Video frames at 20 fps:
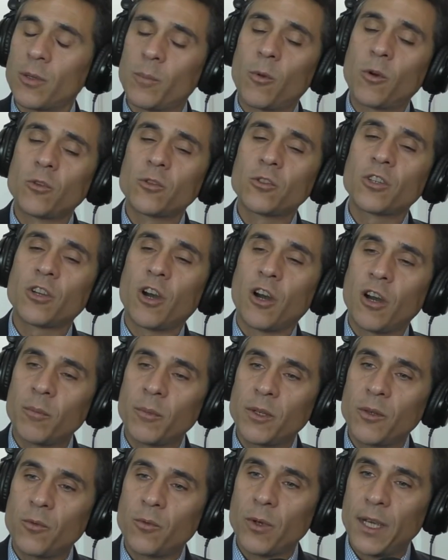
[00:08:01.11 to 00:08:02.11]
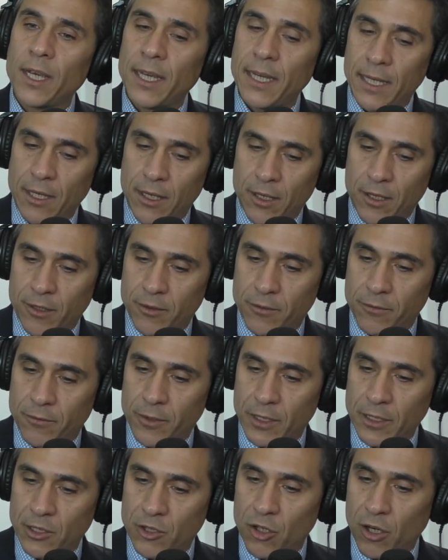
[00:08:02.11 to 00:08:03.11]
most common way
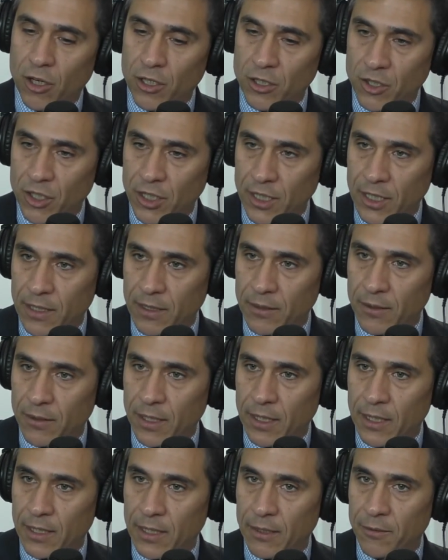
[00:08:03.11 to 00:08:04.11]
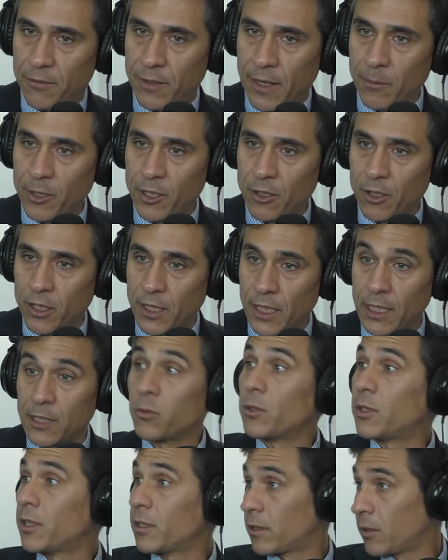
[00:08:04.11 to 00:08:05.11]
of charging in a family law
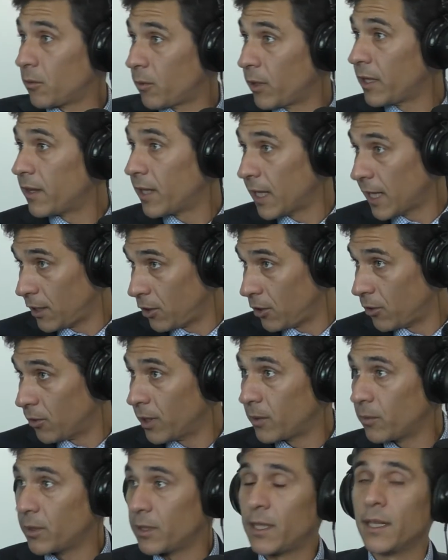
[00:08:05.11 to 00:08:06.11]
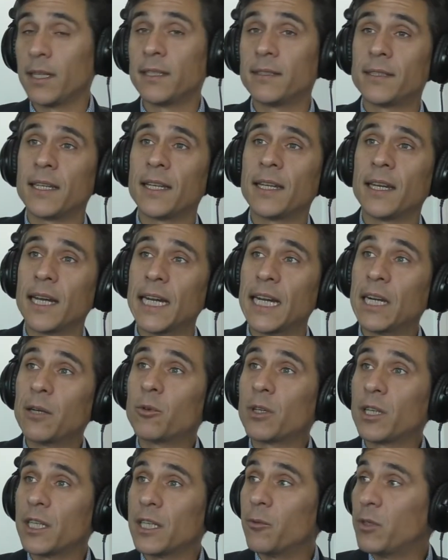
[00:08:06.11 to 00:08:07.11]
case, which is the way that I do it, mm-hmm. it's an
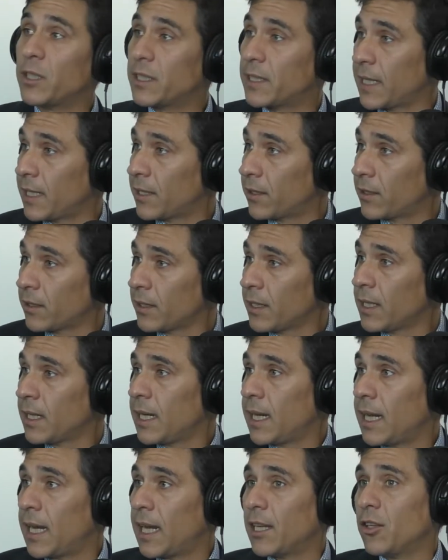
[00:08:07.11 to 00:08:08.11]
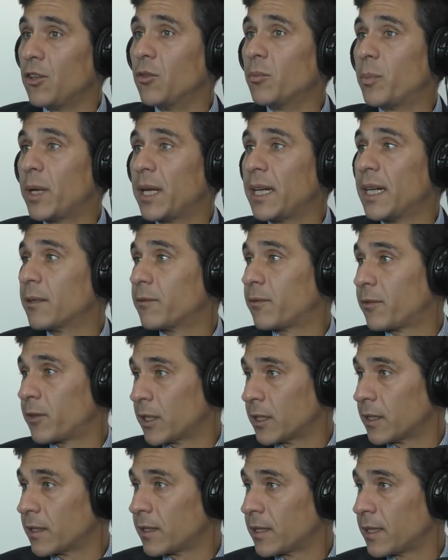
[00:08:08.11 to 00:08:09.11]
hourly retainer, and you pay up
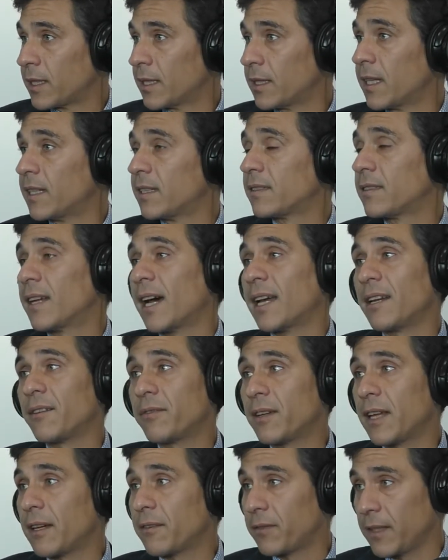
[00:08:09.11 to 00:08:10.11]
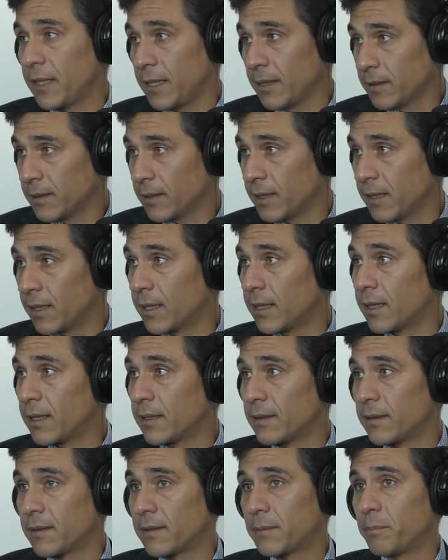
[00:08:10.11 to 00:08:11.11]
front, okay. and then it's not a flat fee. Uh,
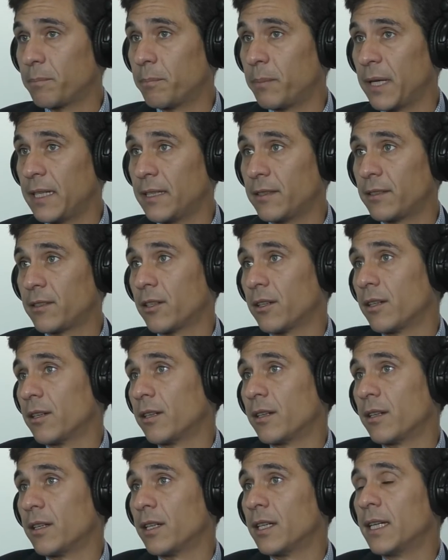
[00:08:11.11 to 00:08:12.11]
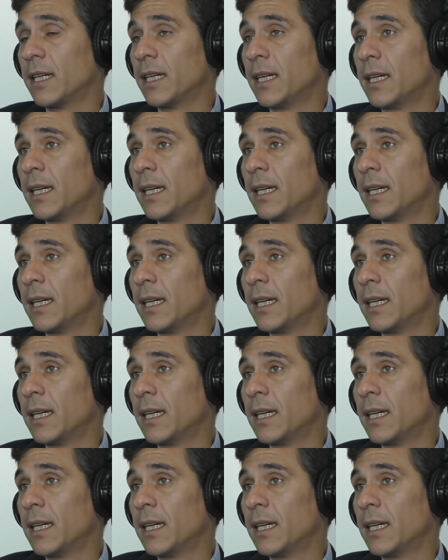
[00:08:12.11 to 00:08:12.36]
it's based on